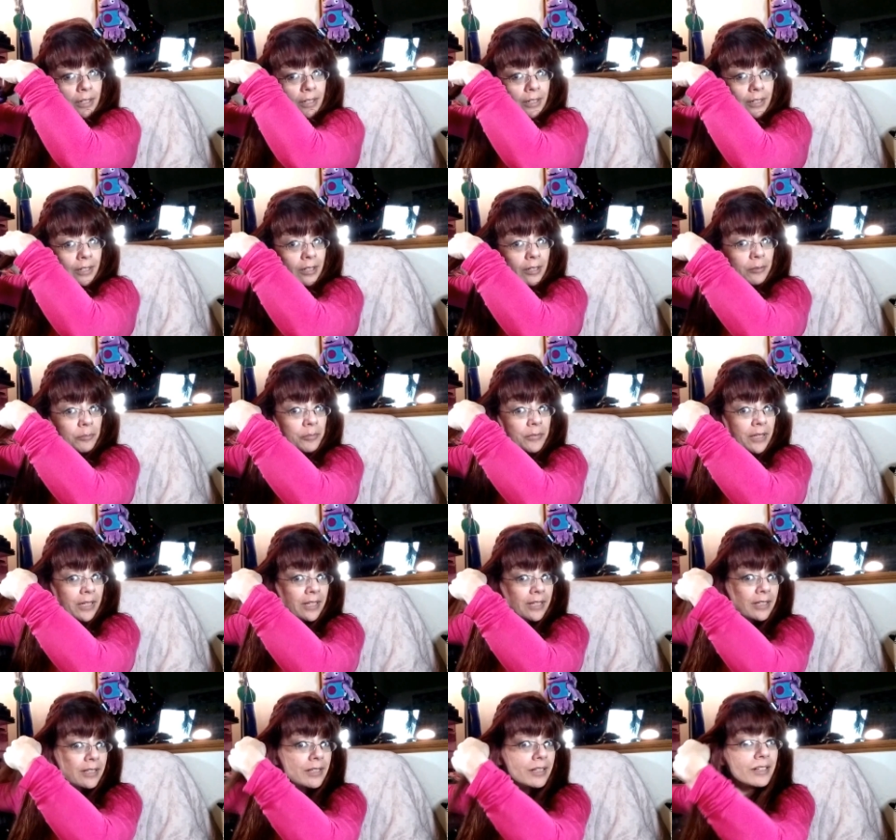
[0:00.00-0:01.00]

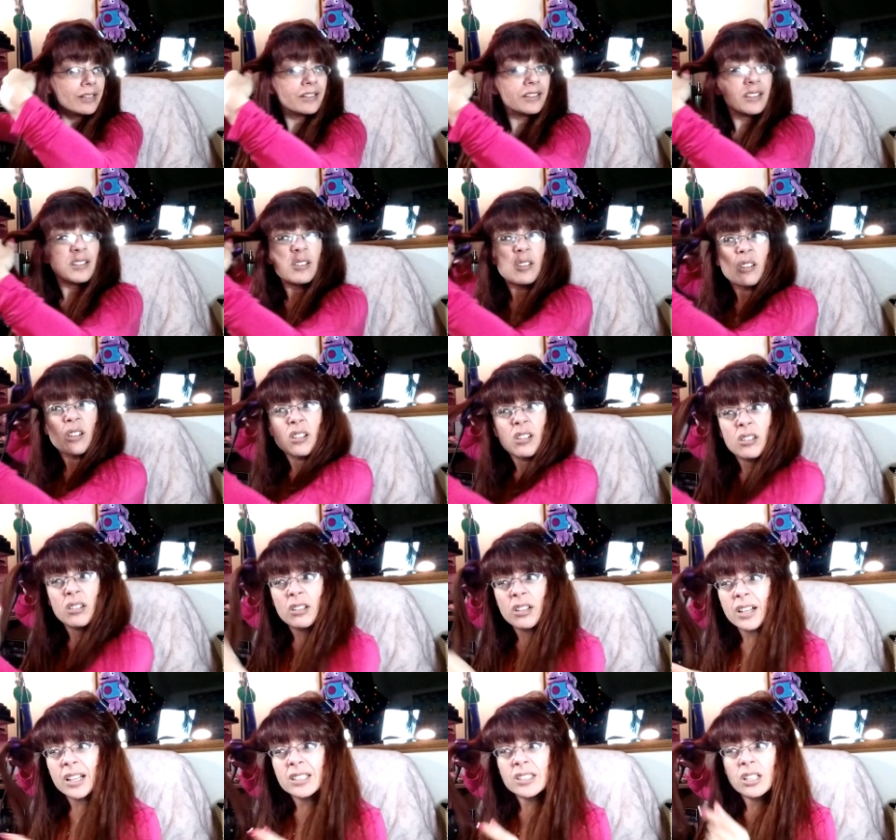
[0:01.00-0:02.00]

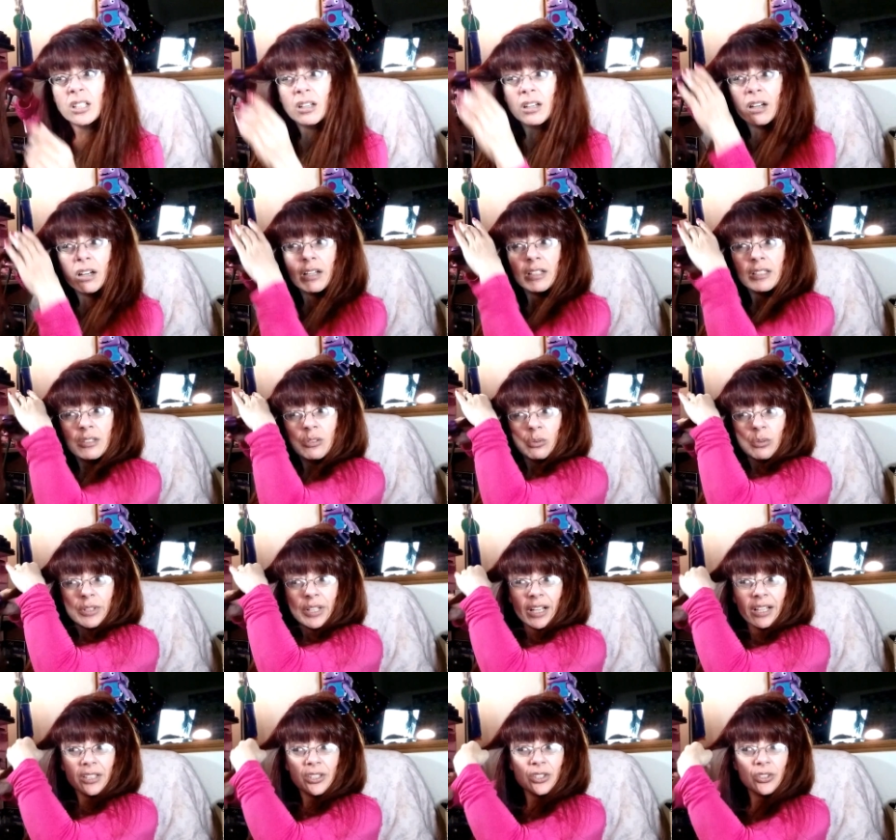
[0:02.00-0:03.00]
and ties and all
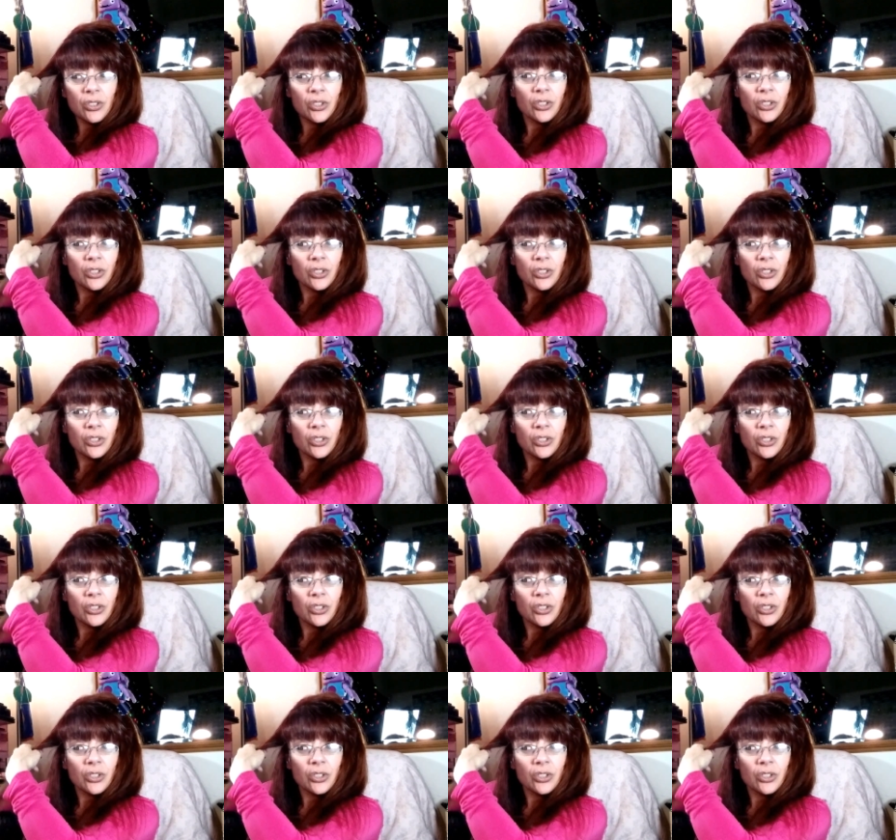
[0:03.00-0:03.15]
that